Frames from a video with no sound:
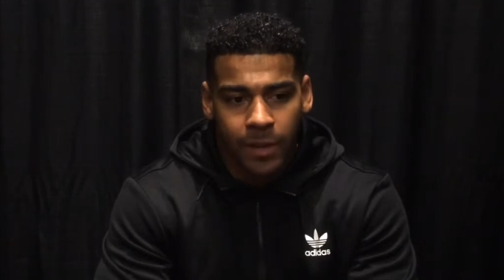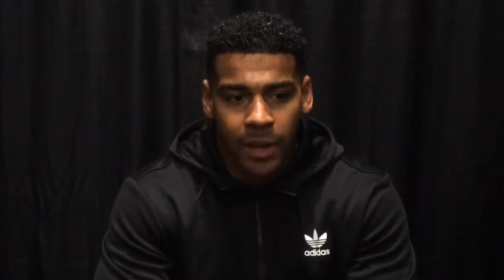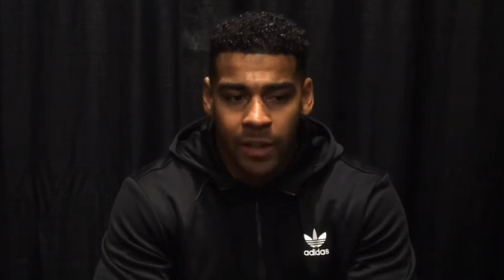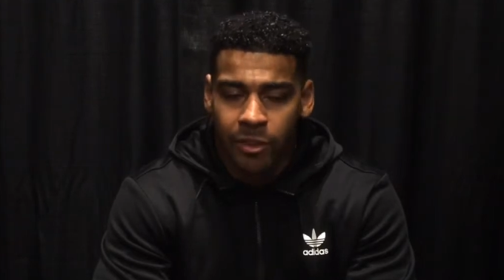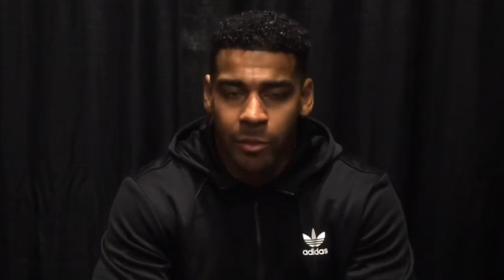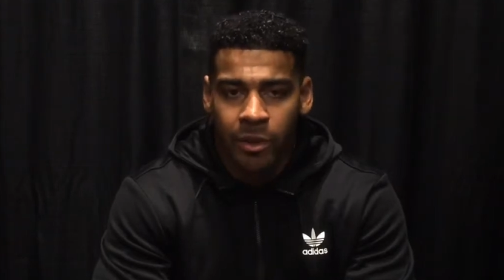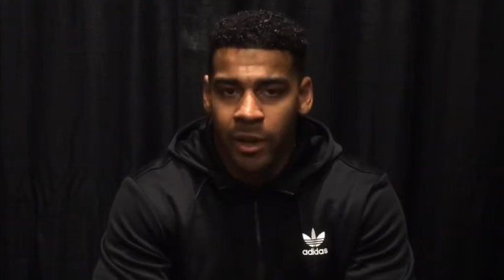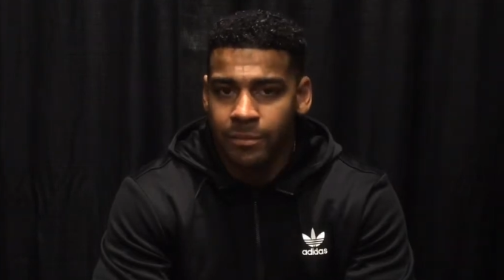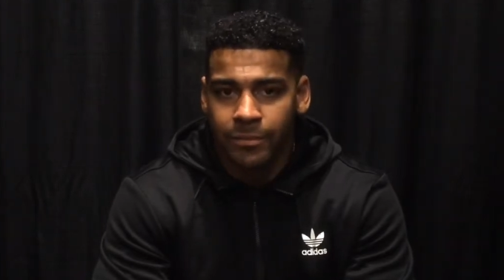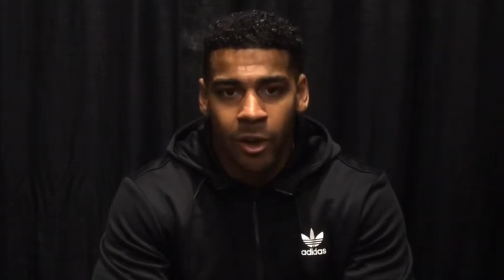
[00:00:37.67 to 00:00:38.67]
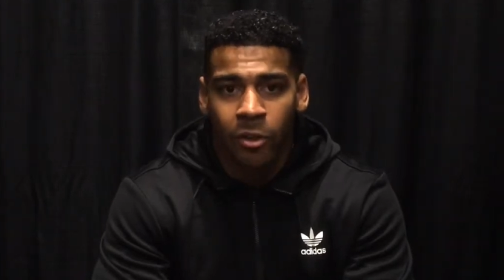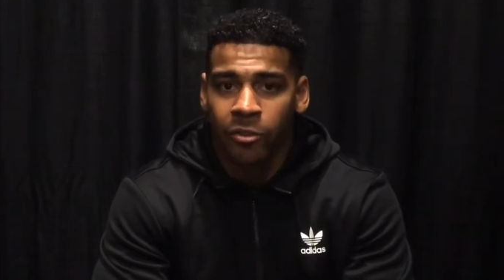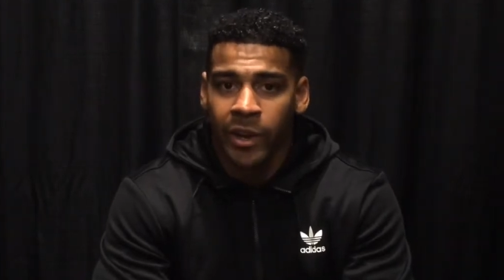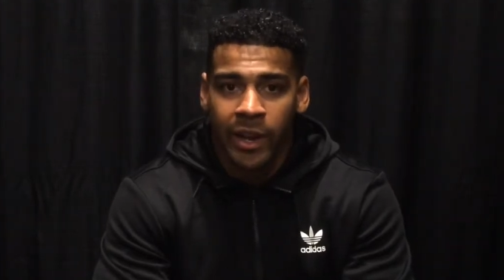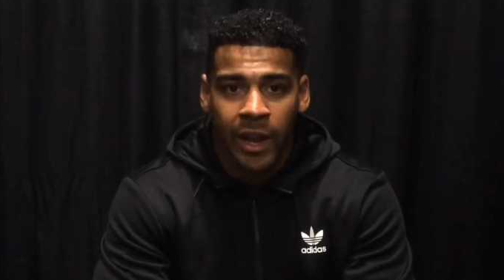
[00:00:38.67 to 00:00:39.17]
I think we got all
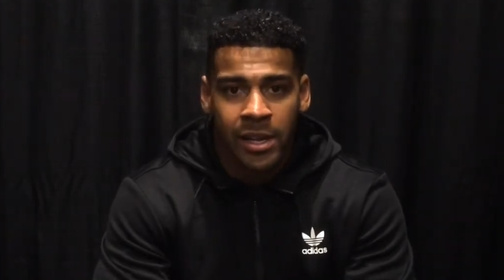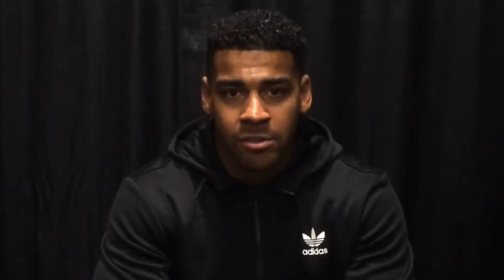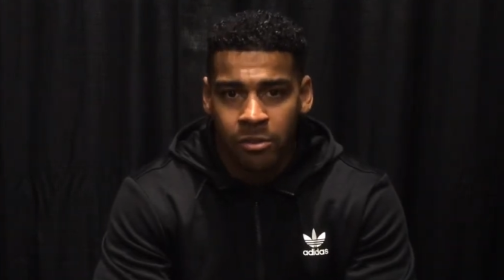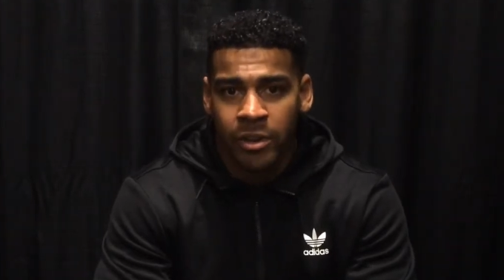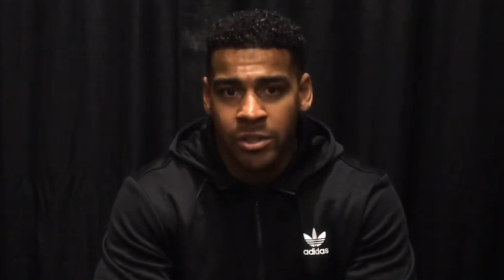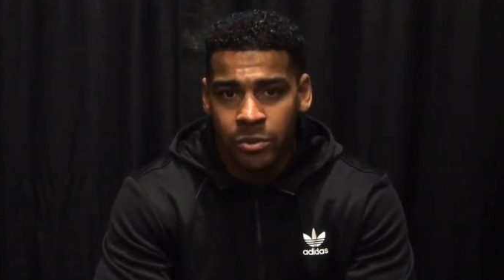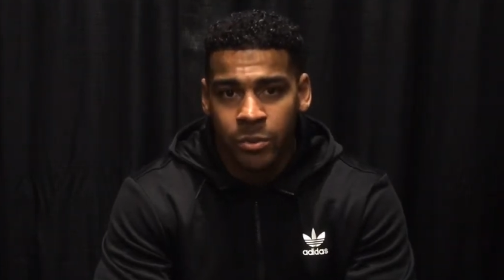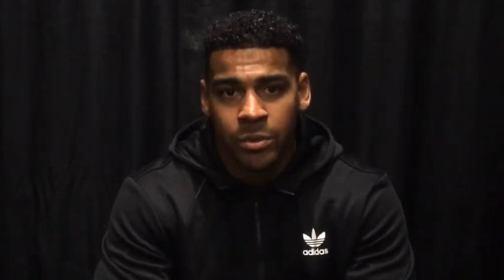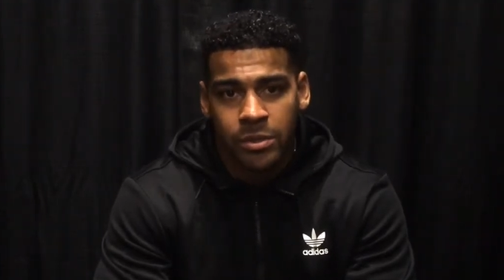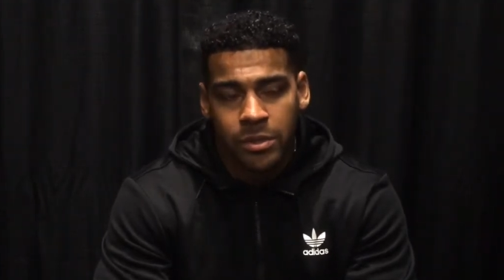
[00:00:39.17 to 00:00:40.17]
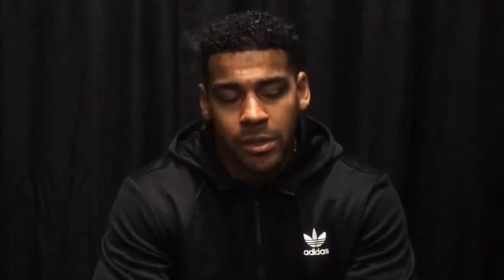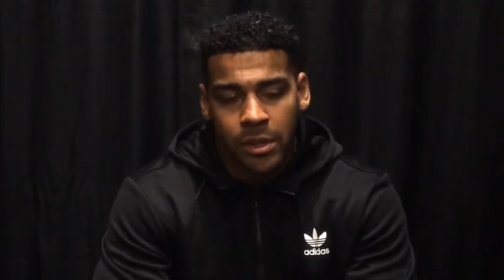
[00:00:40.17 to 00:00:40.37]
the right guys, all the right tools.